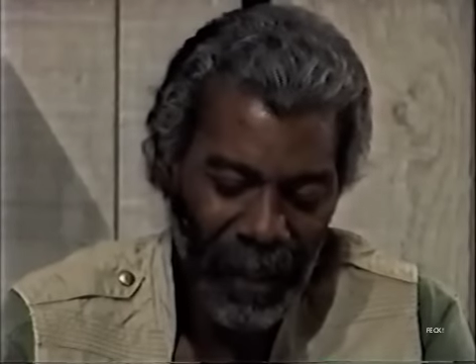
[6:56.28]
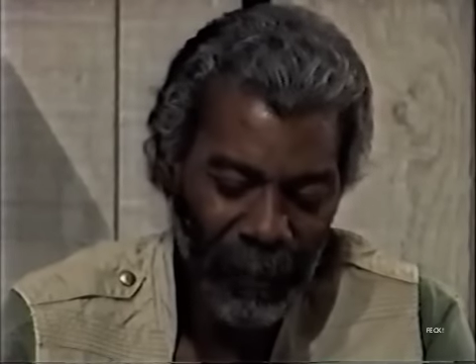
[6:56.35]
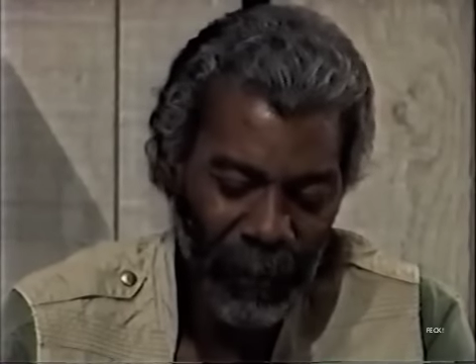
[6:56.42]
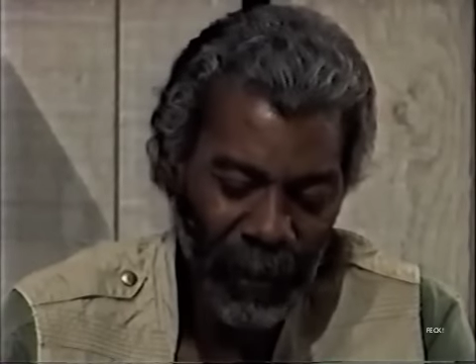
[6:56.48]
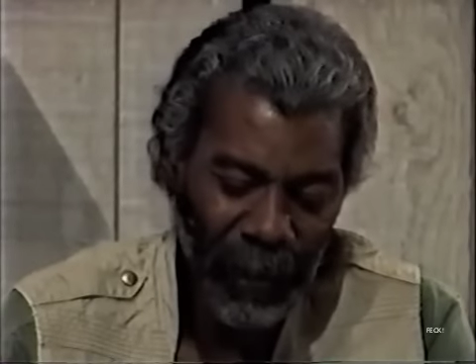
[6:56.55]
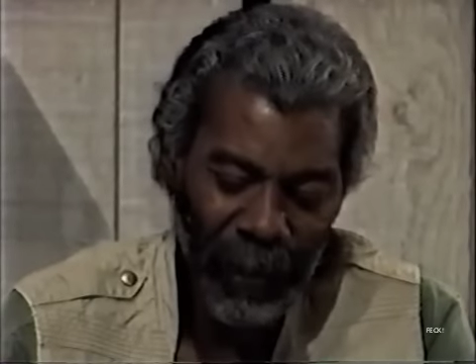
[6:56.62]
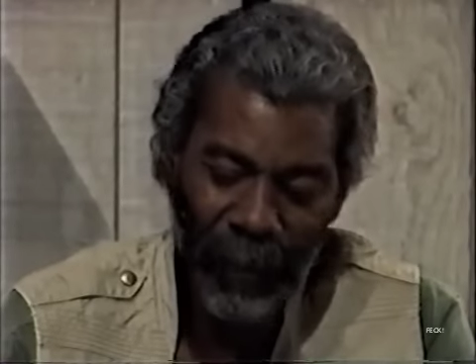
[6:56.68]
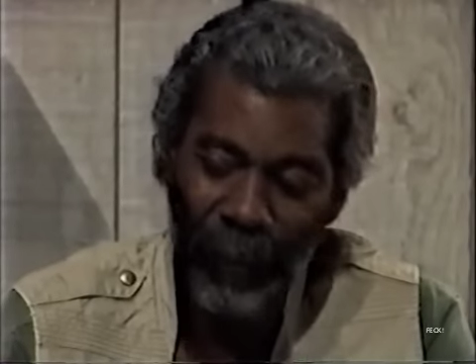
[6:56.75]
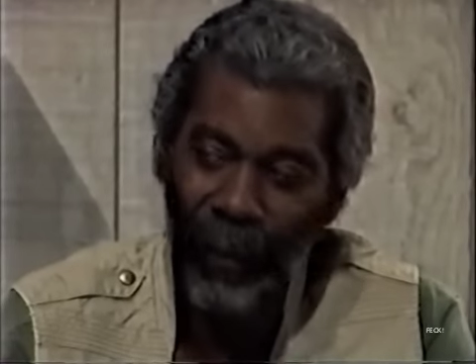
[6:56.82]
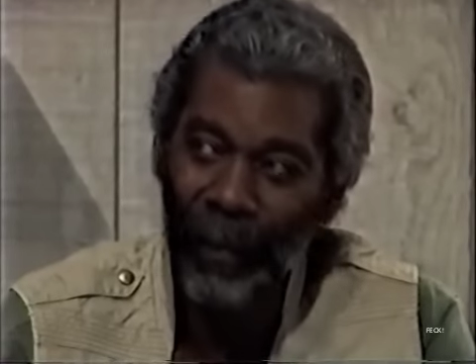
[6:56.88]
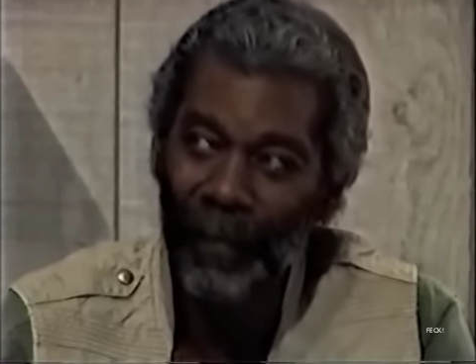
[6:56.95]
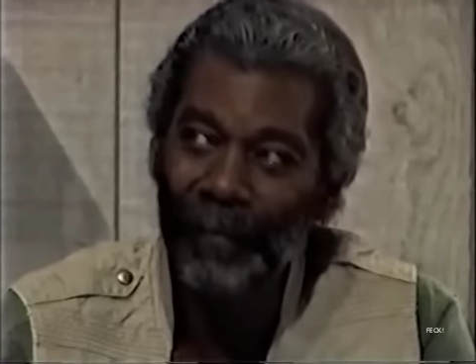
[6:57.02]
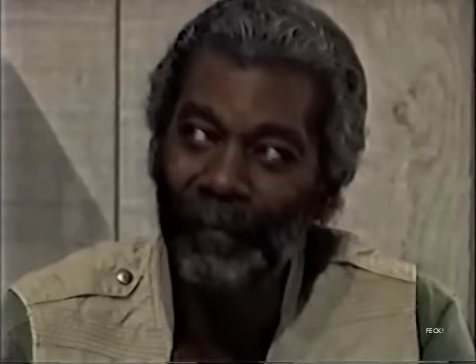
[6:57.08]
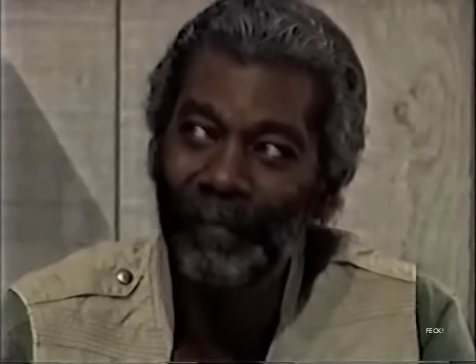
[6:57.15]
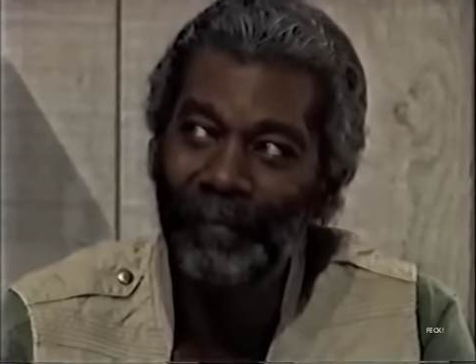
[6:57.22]
I'm sorry,
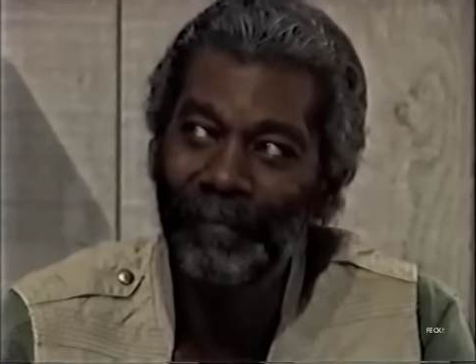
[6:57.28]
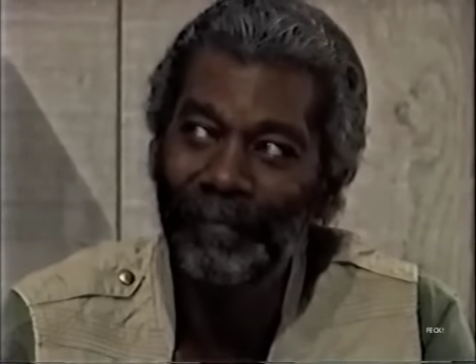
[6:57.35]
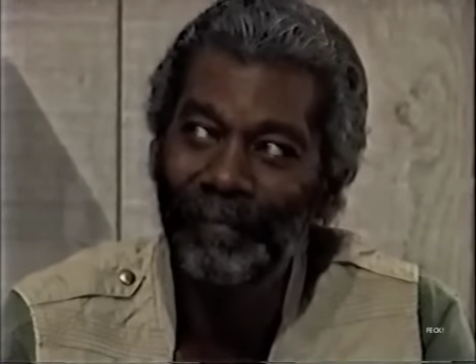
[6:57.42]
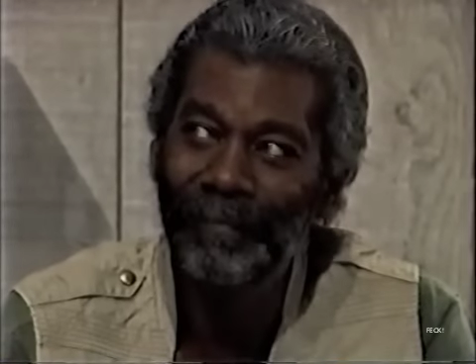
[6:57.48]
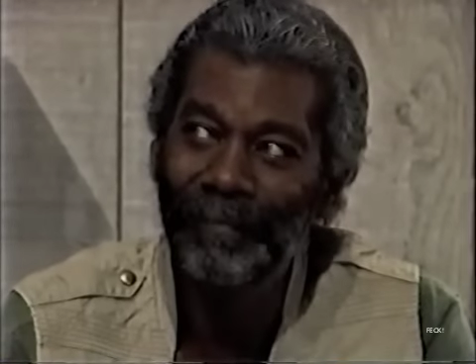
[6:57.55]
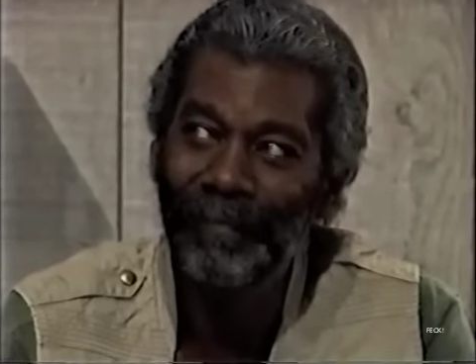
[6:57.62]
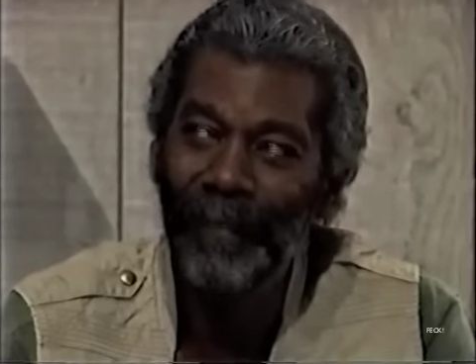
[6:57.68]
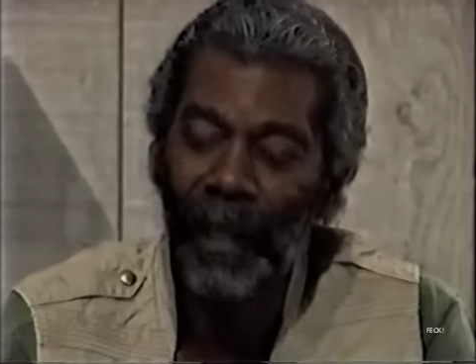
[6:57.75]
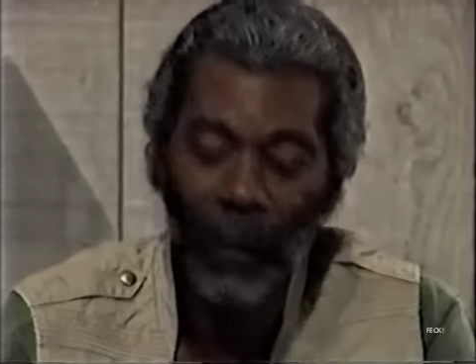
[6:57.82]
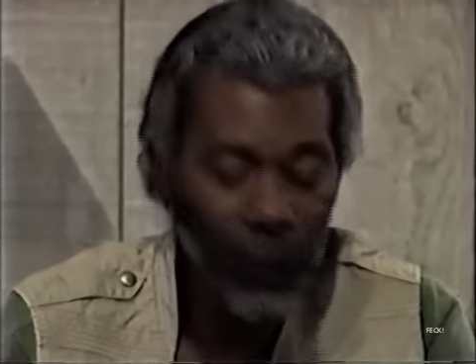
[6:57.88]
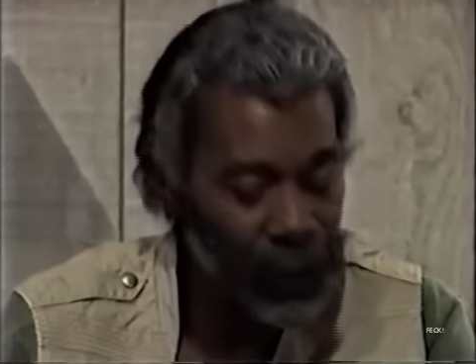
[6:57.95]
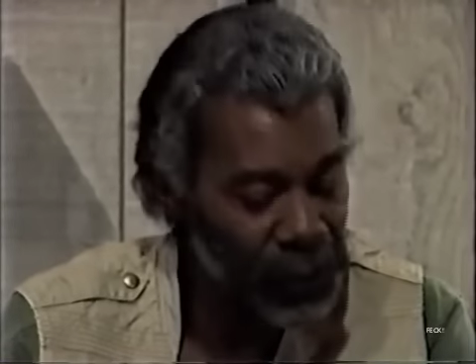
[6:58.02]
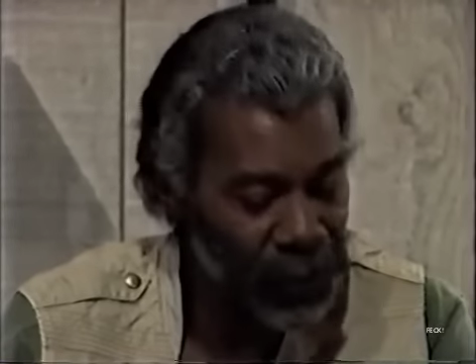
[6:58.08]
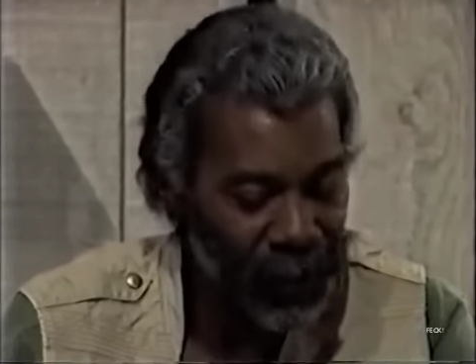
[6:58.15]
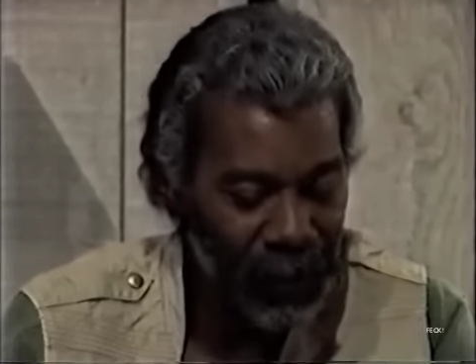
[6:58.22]
mate. I
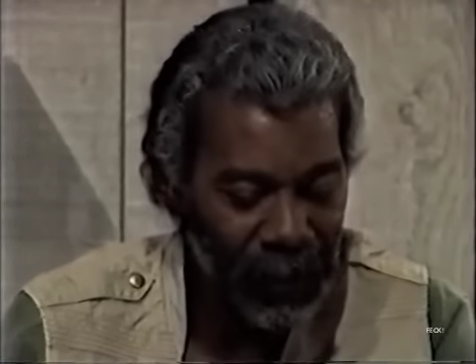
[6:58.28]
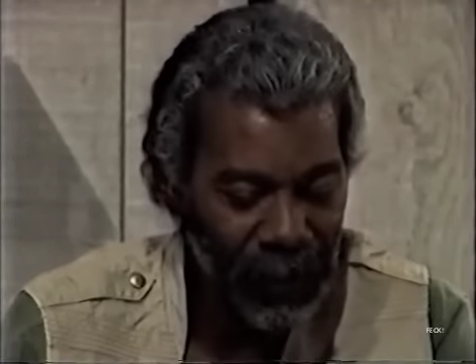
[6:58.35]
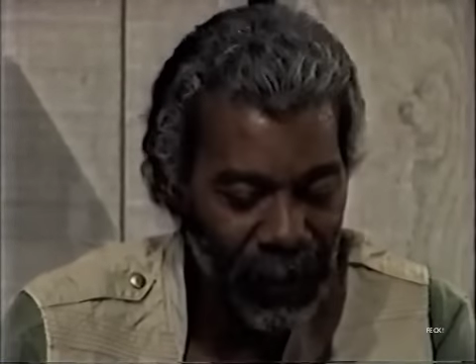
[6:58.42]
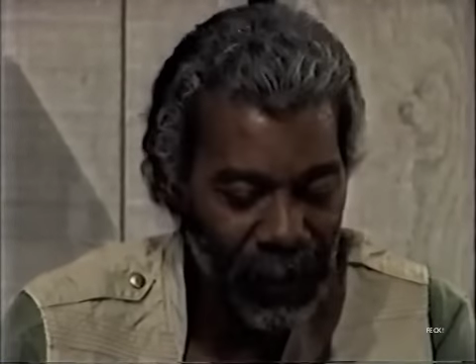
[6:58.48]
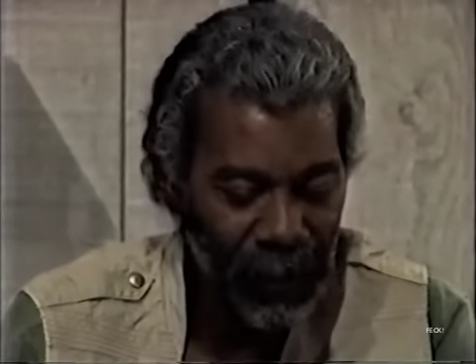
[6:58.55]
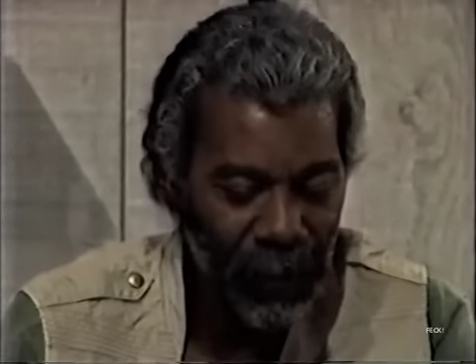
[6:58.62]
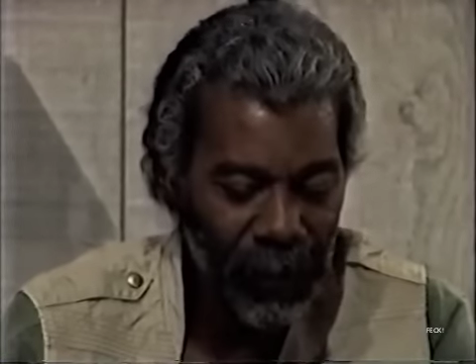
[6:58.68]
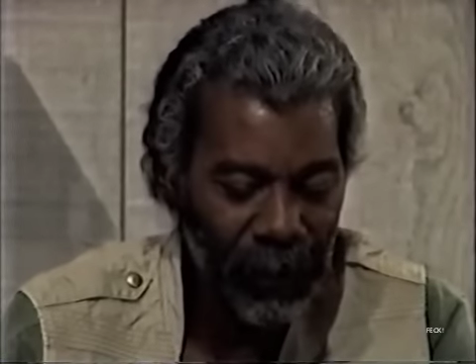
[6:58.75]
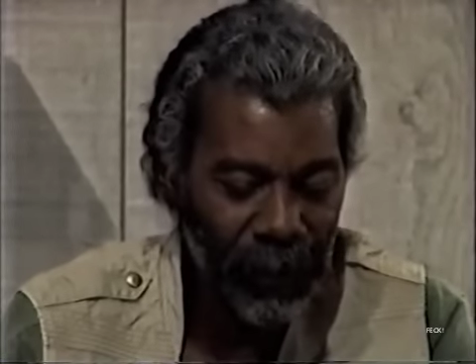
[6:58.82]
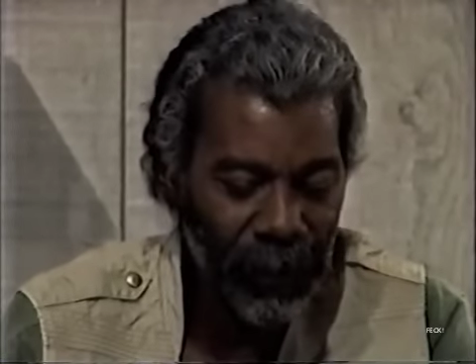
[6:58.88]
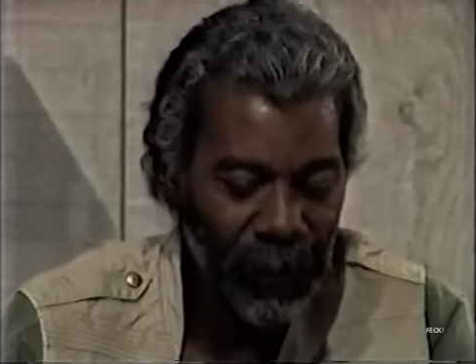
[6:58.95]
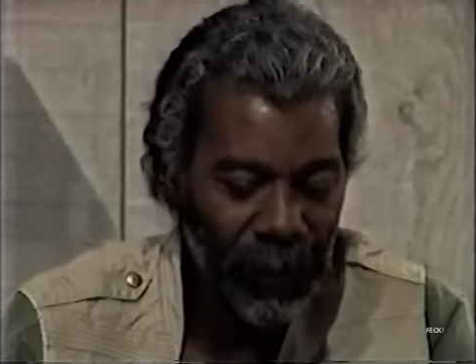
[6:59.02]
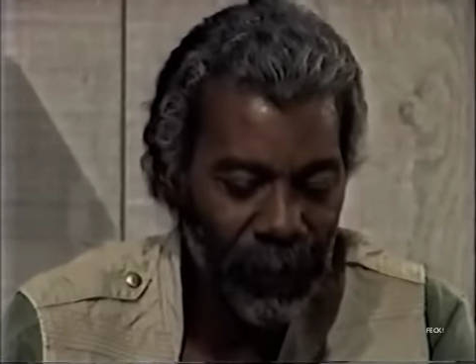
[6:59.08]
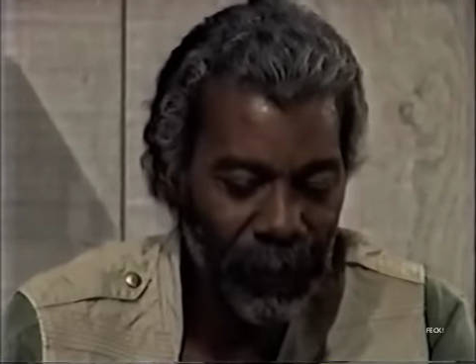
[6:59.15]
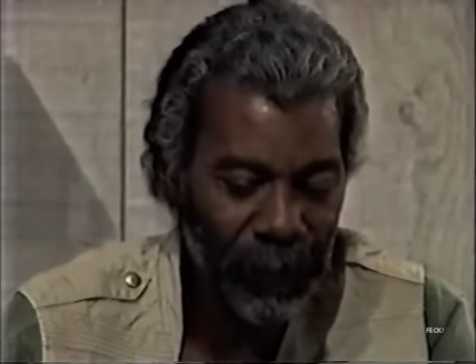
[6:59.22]
wish I could tell you what to
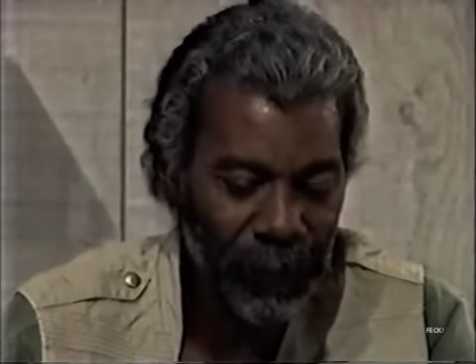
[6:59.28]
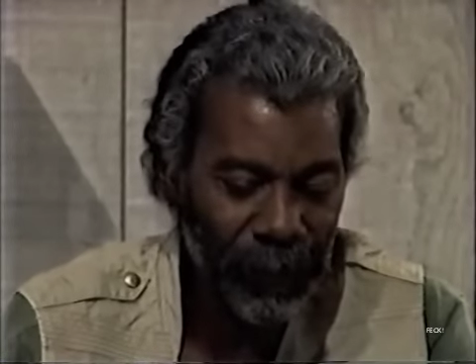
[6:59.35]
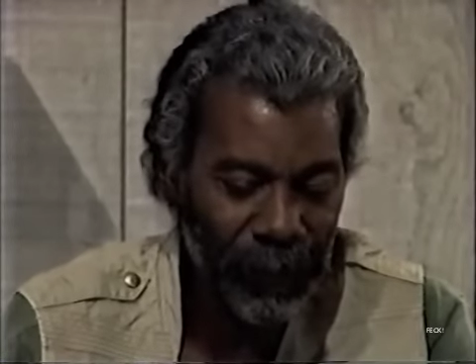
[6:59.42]
do.